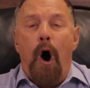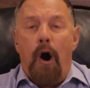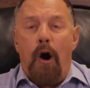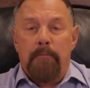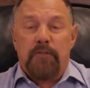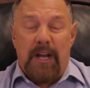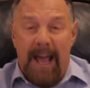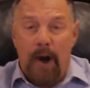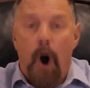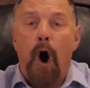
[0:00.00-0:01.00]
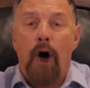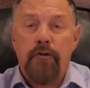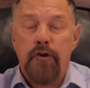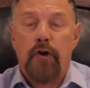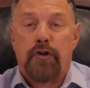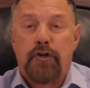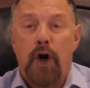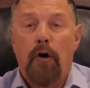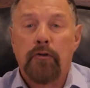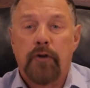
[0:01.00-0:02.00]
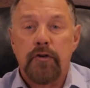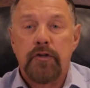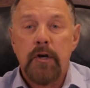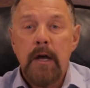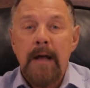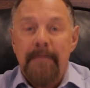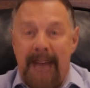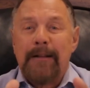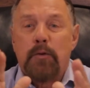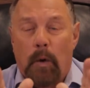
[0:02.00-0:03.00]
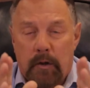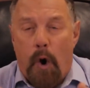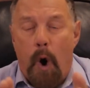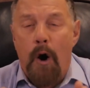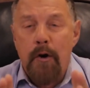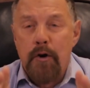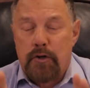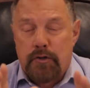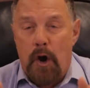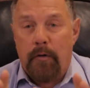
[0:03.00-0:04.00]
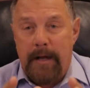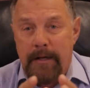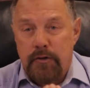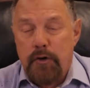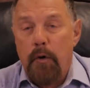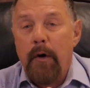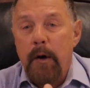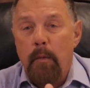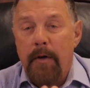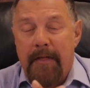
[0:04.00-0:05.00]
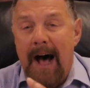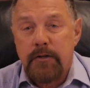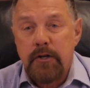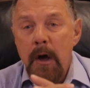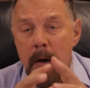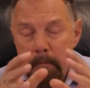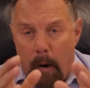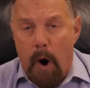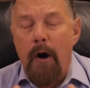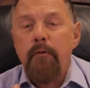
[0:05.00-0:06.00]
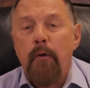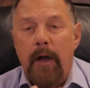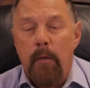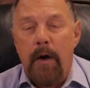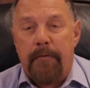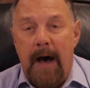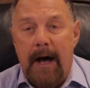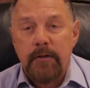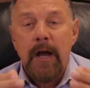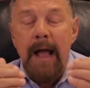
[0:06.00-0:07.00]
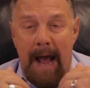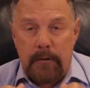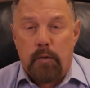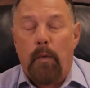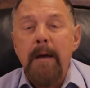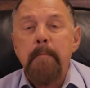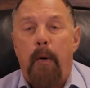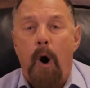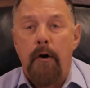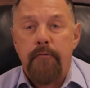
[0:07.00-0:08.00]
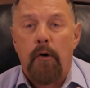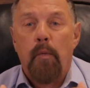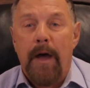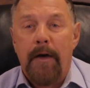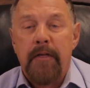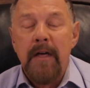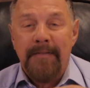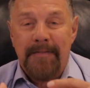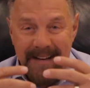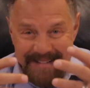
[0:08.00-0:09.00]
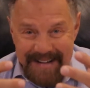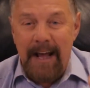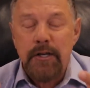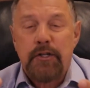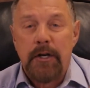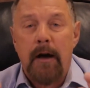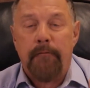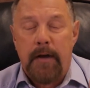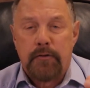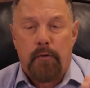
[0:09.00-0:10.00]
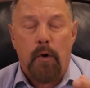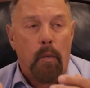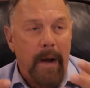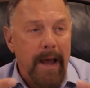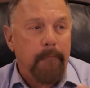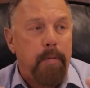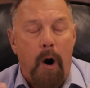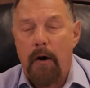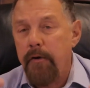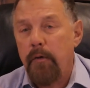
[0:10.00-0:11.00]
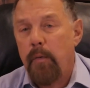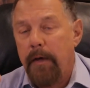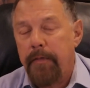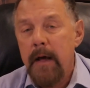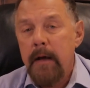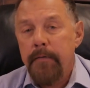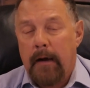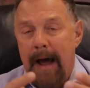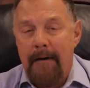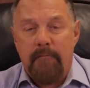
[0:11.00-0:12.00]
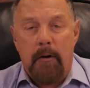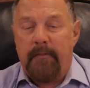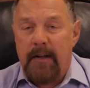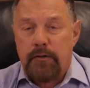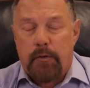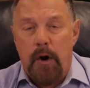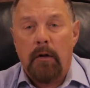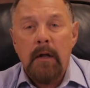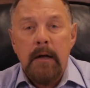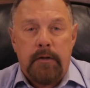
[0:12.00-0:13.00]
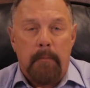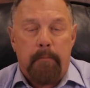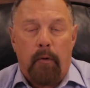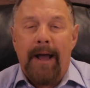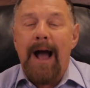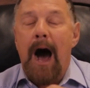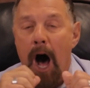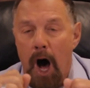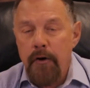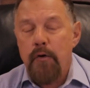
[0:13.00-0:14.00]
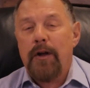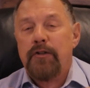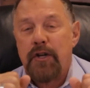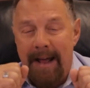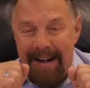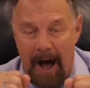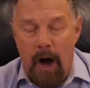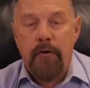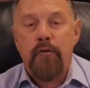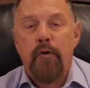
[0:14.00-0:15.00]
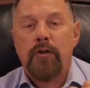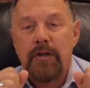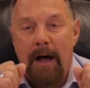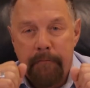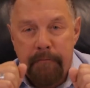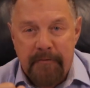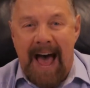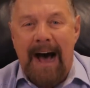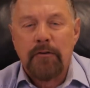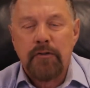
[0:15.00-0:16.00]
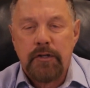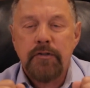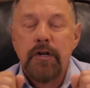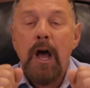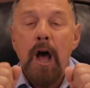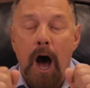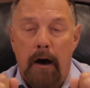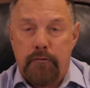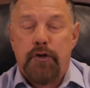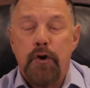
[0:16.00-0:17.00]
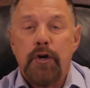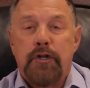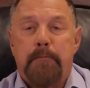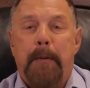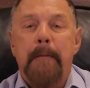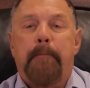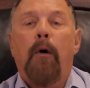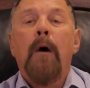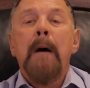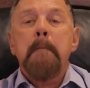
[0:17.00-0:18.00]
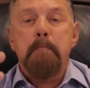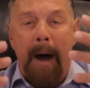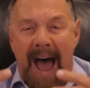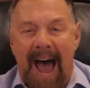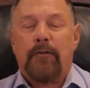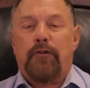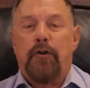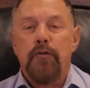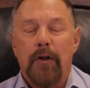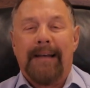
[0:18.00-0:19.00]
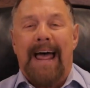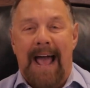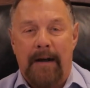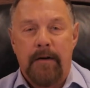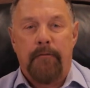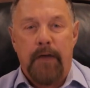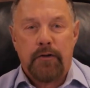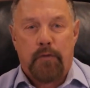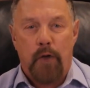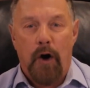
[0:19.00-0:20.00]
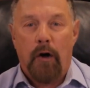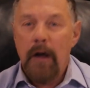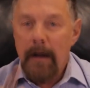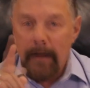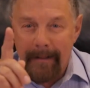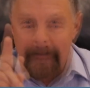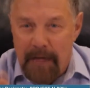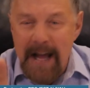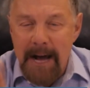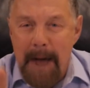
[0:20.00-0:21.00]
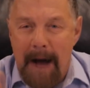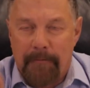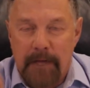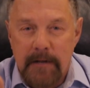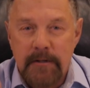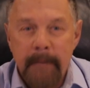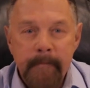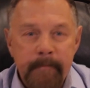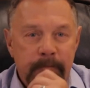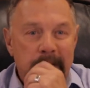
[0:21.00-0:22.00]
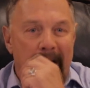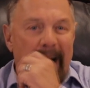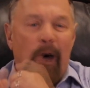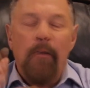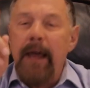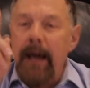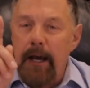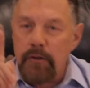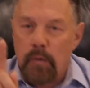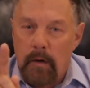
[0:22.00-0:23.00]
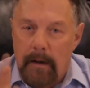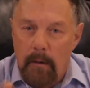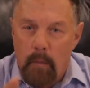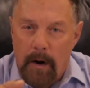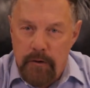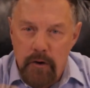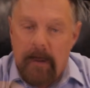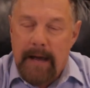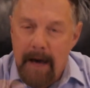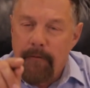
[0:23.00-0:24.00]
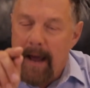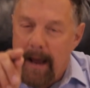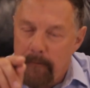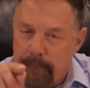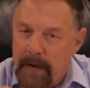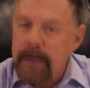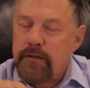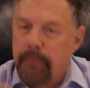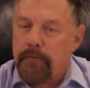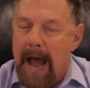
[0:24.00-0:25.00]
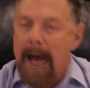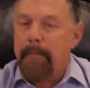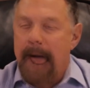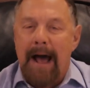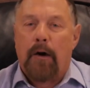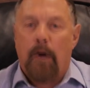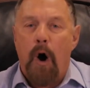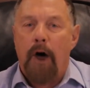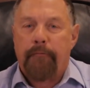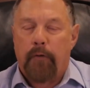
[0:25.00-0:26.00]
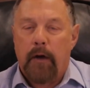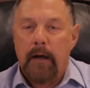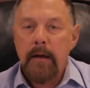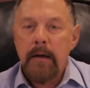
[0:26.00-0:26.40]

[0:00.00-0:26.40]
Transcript: arms and on your shoulders. That's what Cornerstone is doing with us partnering with us as we partner with the nation of Israel. We have partnered with the government of Israel to bring hundreds and hundreds of thousands of Jewish people back to the land of Israel. Think about this. Not only is when you give a Feast of Tabernacle offering,